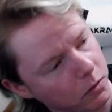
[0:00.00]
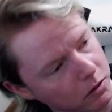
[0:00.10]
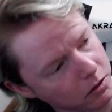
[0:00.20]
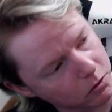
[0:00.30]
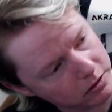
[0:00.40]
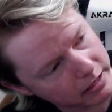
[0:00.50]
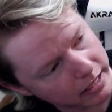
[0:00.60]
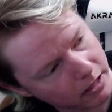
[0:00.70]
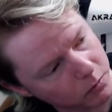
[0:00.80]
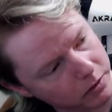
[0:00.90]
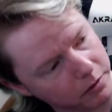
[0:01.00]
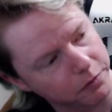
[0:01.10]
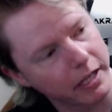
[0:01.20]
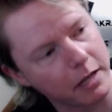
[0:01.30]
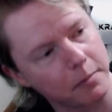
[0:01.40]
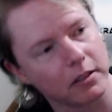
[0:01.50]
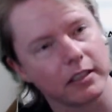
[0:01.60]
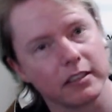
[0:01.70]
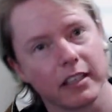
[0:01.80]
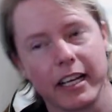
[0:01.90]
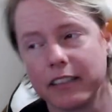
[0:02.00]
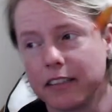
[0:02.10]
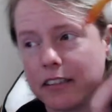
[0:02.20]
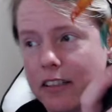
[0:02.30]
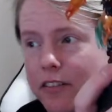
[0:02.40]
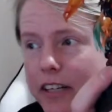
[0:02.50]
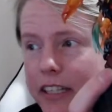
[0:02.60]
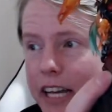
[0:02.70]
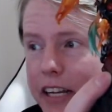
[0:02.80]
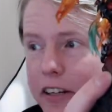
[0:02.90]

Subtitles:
or those thin out with the flames on his legs and stuff like that,